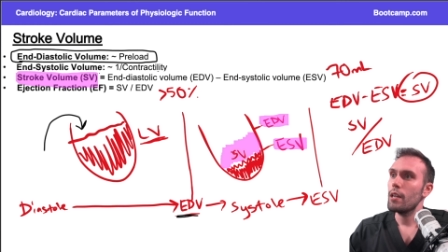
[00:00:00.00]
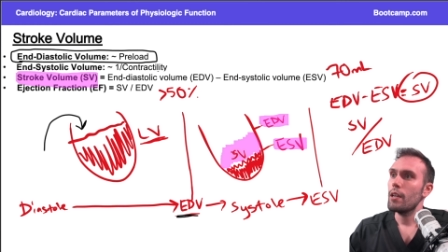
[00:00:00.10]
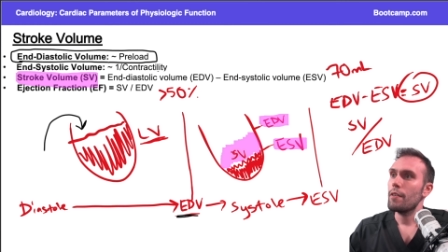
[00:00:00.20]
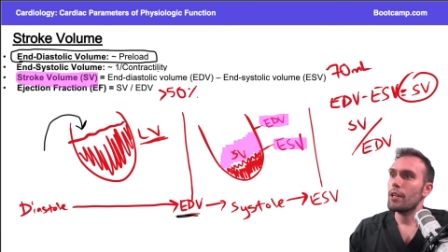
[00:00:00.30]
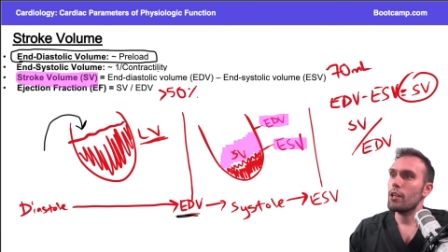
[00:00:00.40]

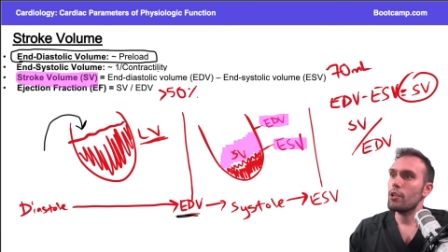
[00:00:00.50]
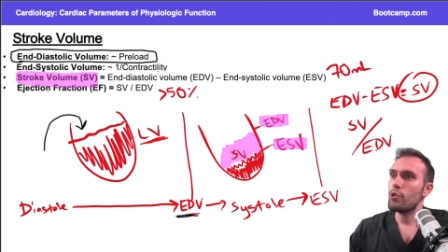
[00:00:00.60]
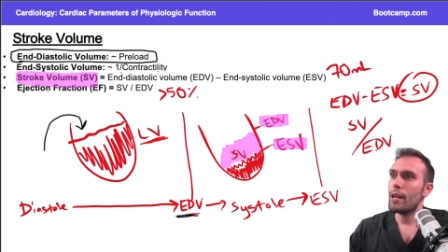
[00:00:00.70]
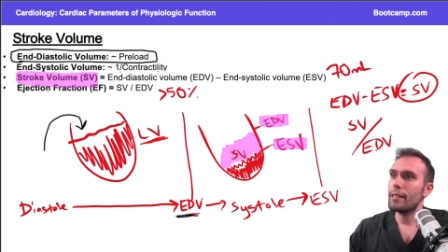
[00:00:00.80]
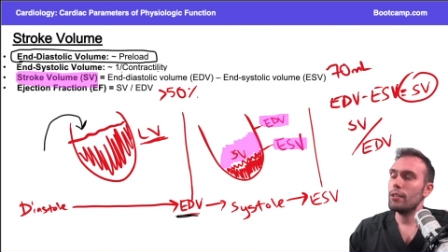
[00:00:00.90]
The
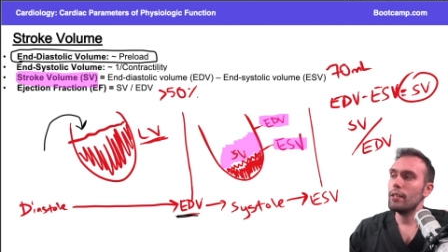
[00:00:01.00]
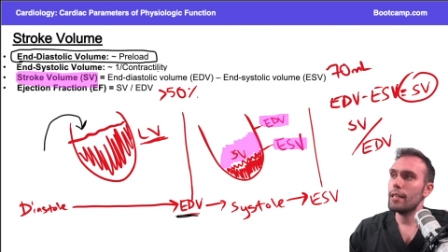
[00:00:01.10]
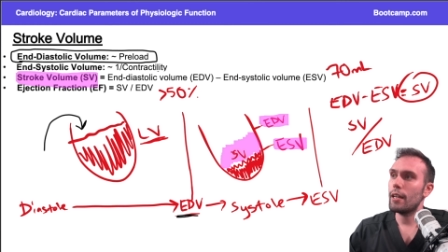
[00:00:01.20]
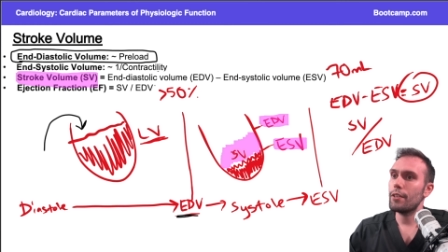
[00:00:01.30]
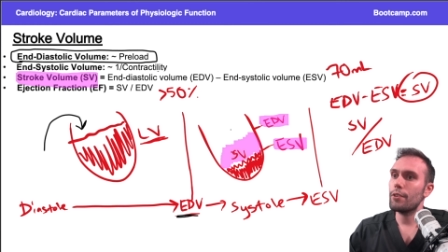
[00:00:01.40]
contractility,
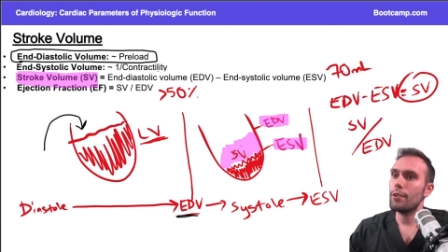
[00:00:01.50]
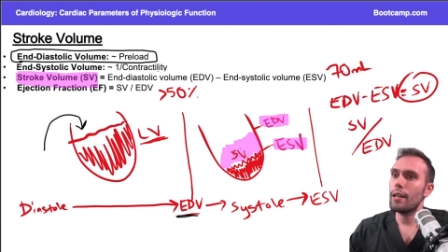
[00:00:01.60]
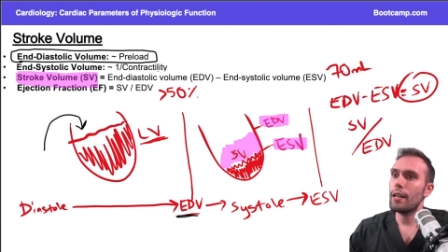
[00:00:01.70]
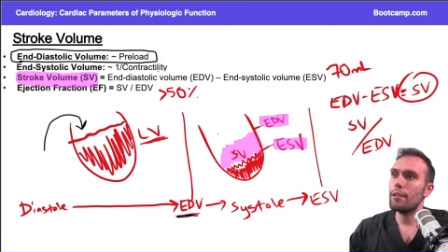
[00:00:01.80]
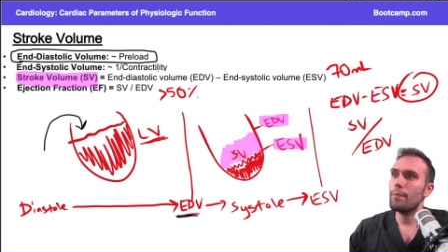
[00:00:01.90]
on the other
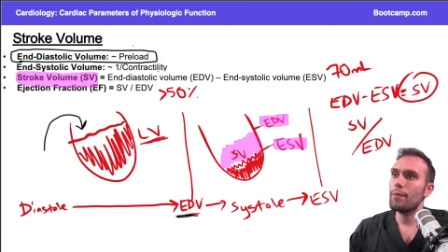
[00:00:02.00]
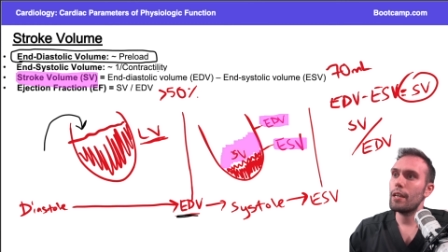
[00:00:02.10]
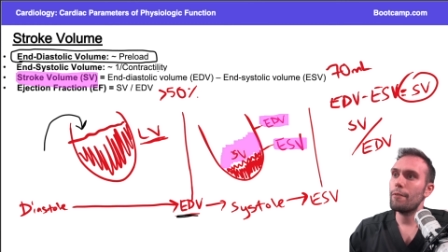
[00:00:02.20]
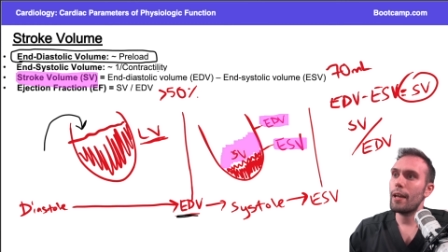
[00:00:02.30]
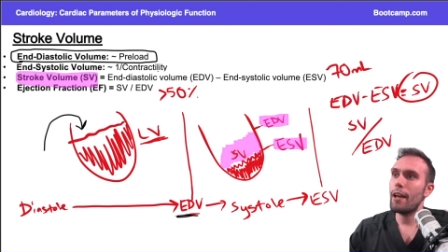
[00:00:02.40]
hand,
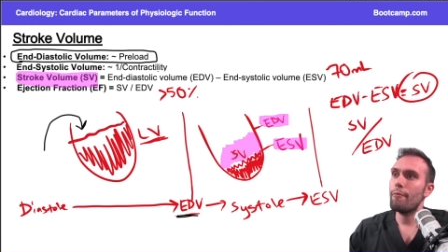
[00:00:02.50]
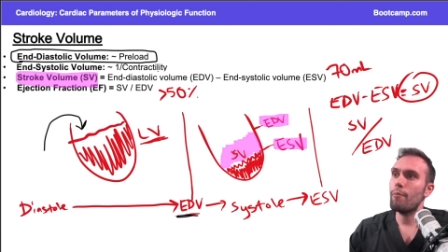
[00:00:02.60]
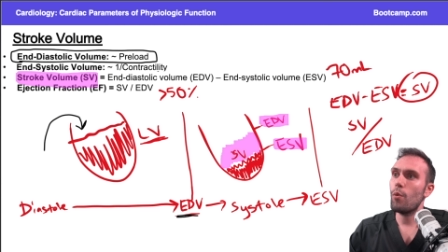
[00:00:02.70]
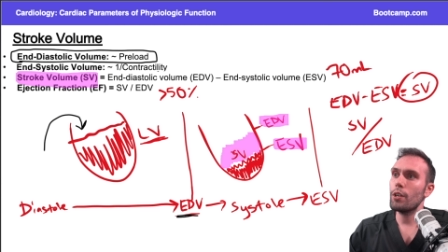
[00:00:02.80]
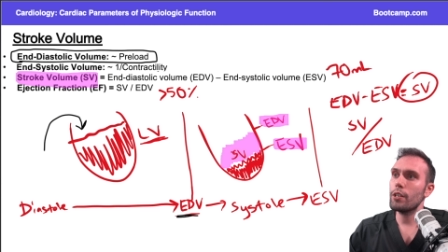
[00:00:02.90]
if I have
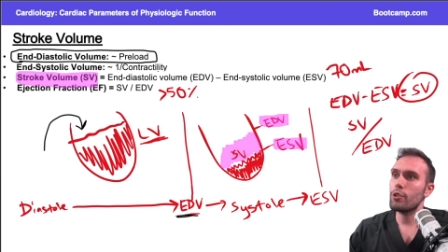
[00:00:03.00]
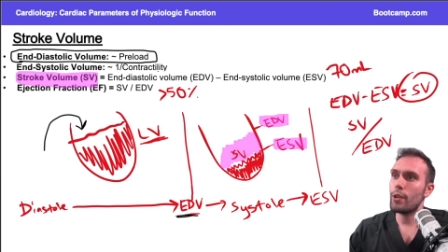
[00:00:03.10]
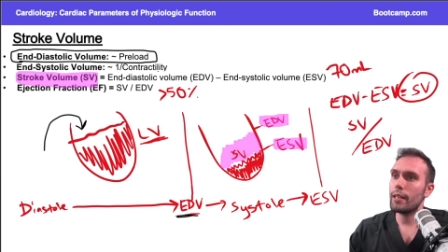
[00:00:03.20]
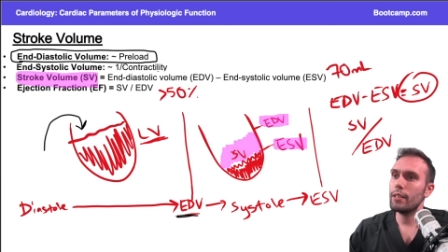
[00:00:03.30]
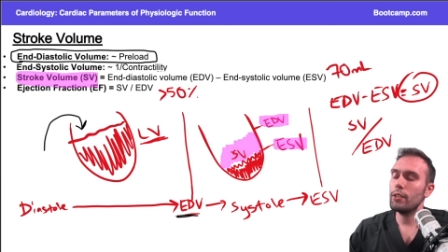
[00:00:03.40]
more
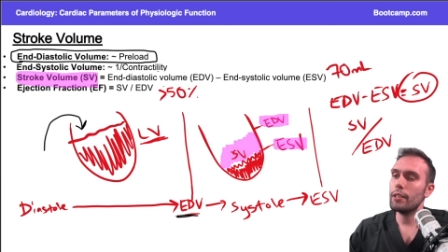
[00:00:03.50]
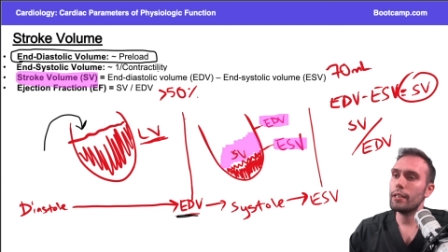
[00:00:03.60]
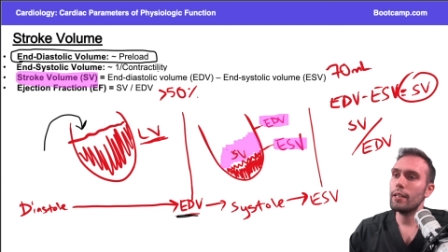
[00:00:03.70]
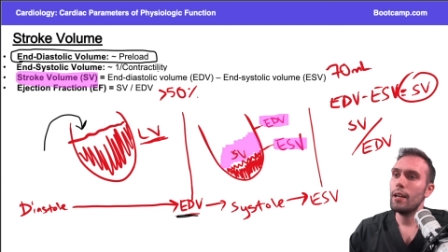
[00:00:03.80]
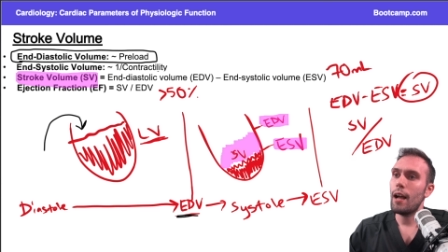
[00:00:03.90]

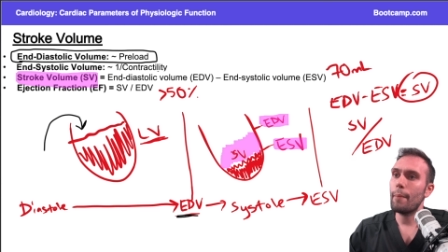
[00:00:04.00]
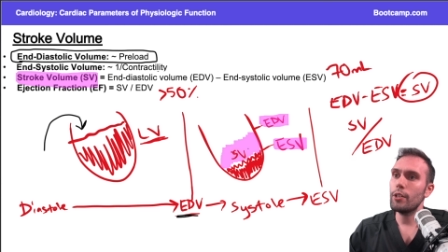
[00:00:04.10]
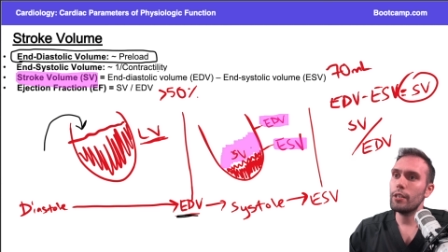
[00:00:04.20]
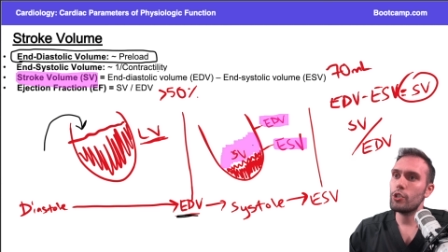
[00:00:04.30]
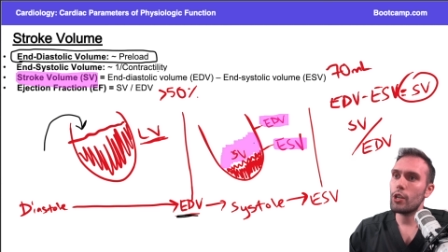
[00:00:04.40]
contractility, I'm going
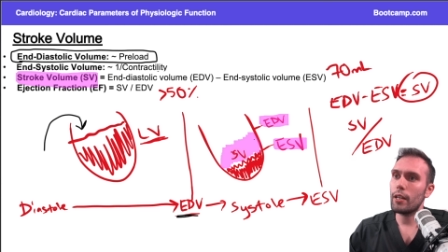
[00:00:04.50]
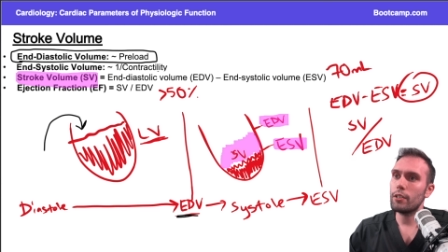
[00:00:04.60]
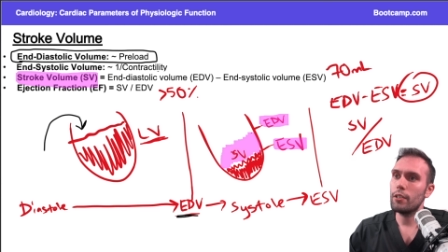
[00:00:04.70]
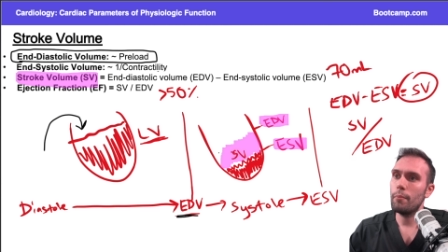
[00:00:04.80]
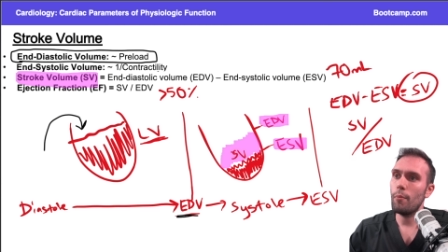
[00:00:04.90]
to
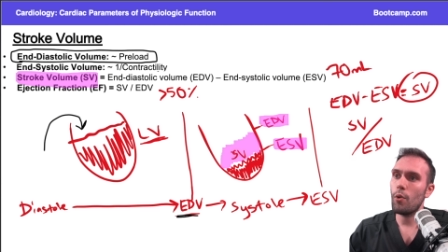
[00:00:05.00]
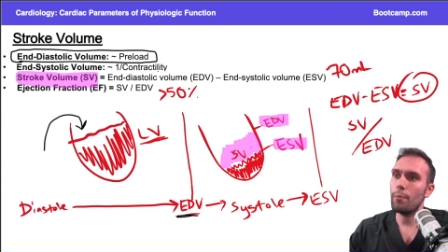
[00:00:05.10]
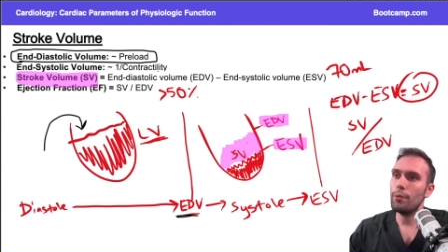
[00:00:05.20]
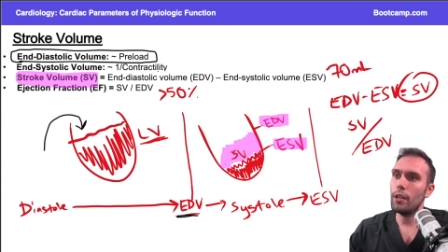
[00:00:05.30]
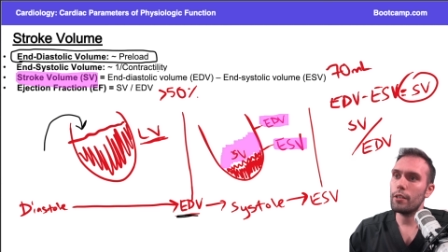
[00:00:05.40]
eject more
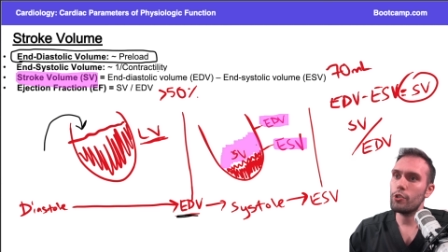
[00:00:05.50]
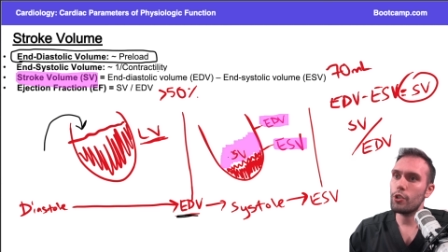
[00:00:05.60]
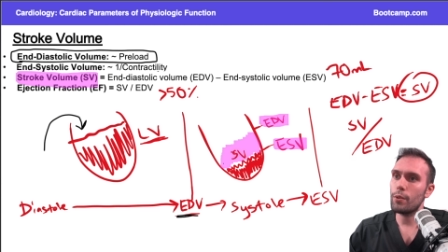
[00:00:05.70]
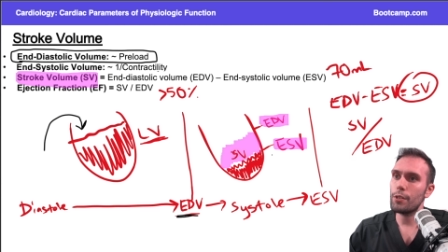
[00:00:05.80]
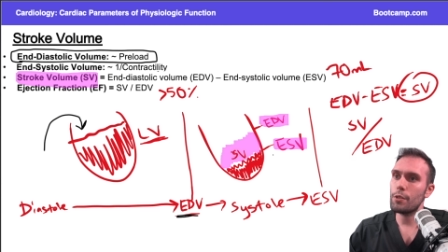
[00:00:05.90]
blood,
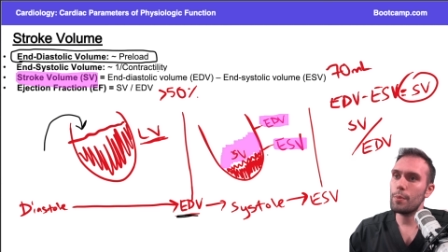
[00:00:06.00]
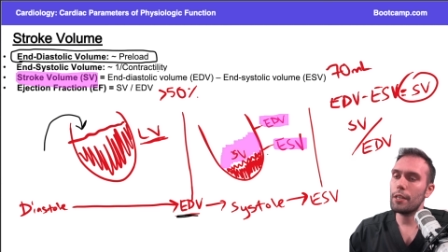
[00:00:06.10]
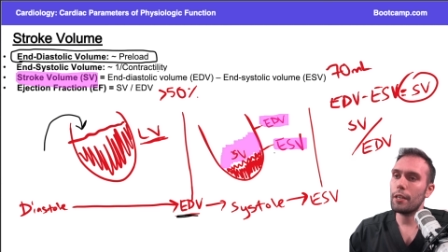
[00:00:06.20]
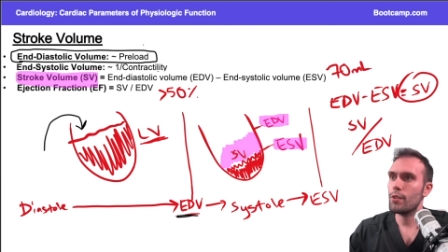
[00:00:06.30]
generally speaking.